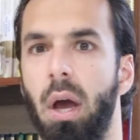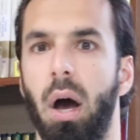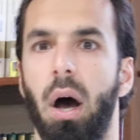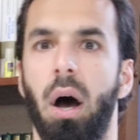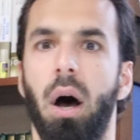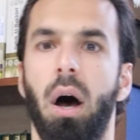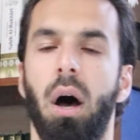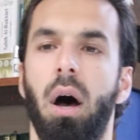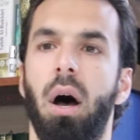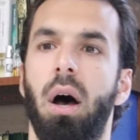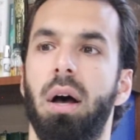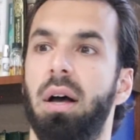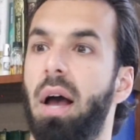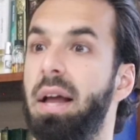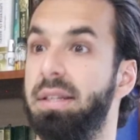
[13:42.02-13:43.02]

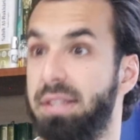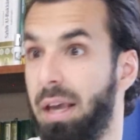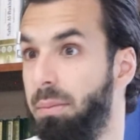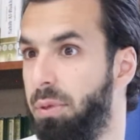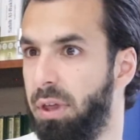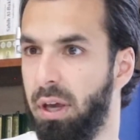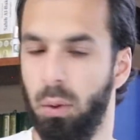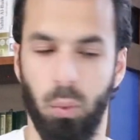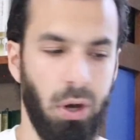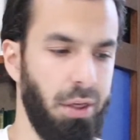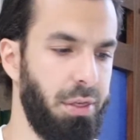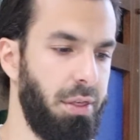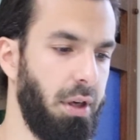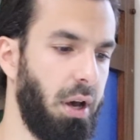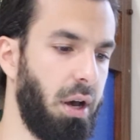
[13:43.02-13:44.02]
And same thing
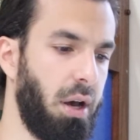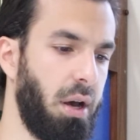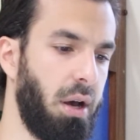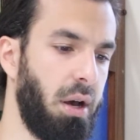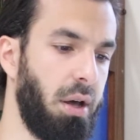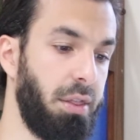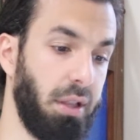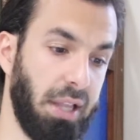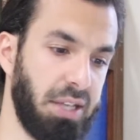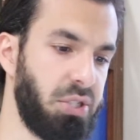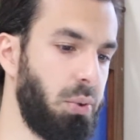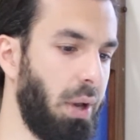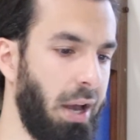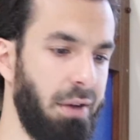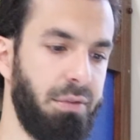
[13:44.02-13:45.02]
with the less
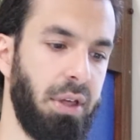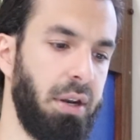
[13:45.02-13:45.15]
you have,